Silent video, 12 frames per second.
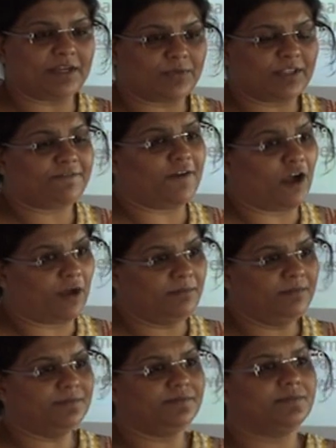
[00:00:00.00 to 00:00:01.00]
with
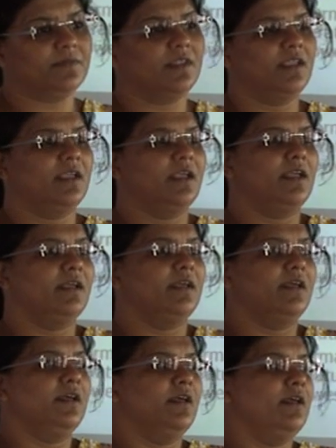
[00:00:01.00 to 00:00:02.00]
form,
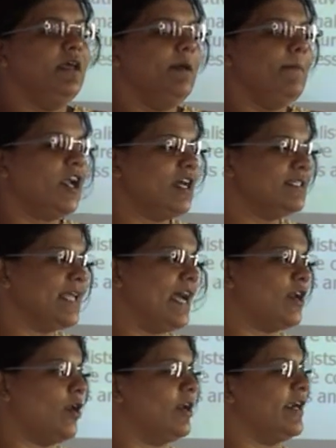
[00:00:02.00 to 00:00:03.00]
because they
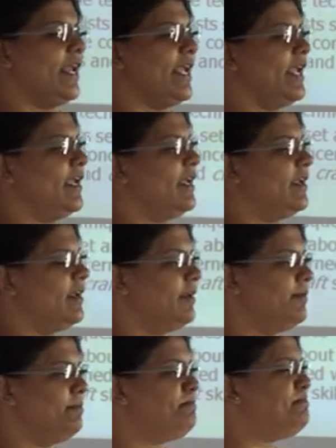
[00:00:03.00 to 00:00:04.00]
are already
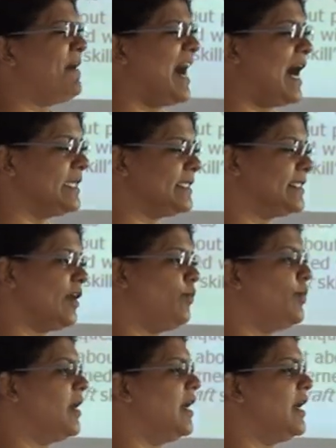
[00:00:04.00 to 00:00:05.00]
past a
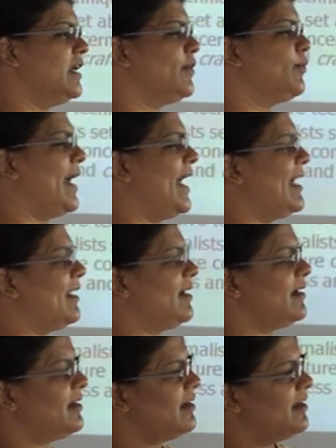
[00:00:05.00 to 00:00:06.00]
world where
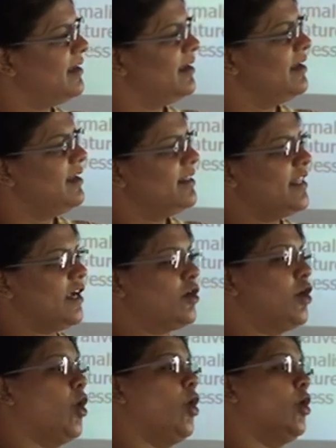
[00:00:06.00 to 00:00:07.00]
the
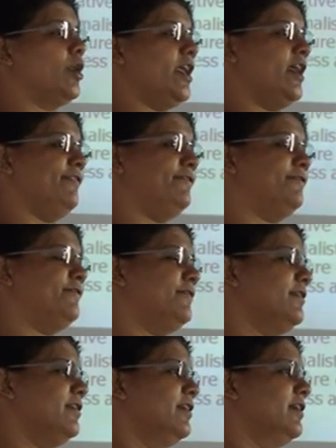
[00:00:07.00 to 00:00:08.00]
glory of
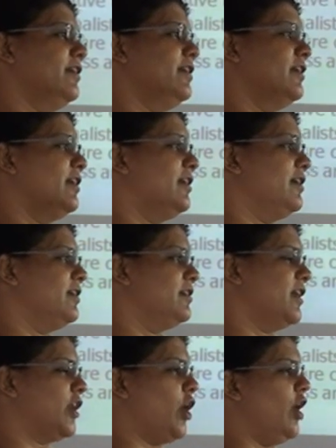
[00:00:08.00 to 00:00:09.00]

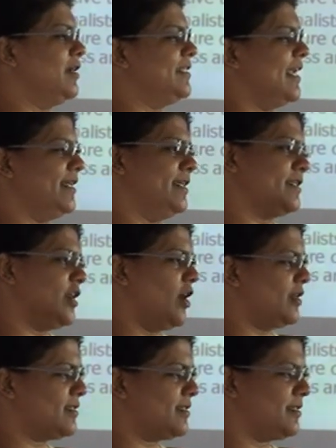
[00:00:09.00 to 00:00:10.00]
the content is
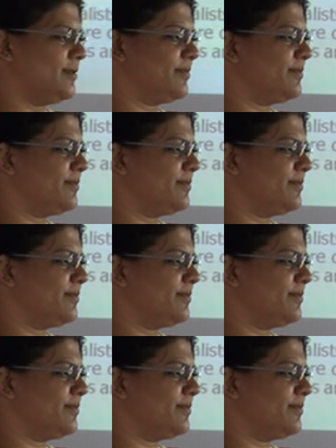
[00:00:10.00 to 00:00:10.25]
lost.